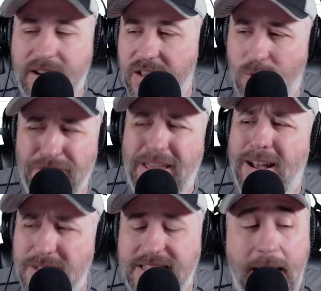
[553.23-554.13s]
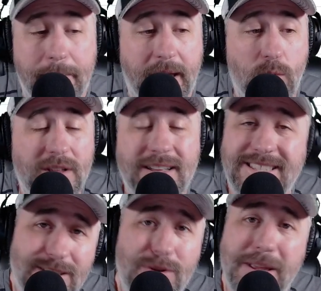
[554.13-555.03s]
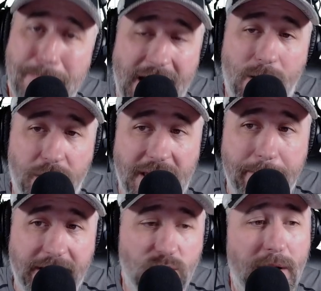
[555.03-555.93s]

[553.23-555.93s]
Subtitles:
You're like, what the hell does that mean? Well, it doesn't really matter what that means.